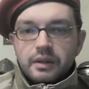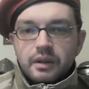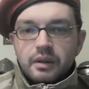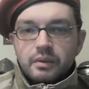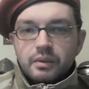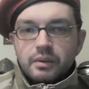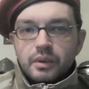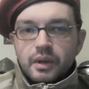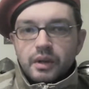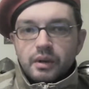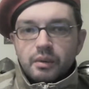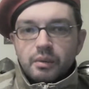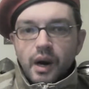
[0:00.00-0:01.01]
So
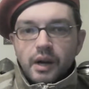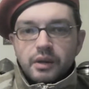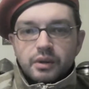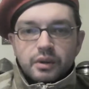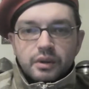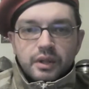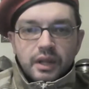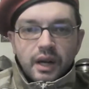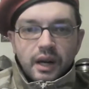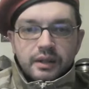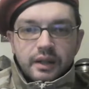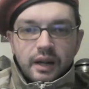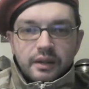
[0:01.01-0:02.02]
why should the
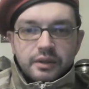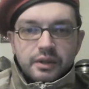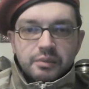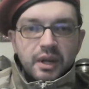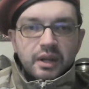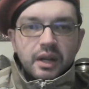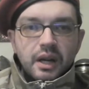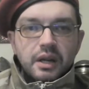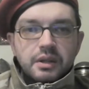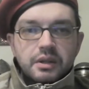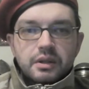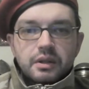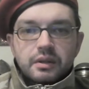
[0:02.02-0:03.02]
other countries be
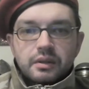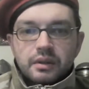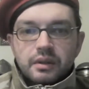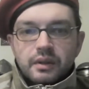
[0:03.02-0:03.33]
engaged?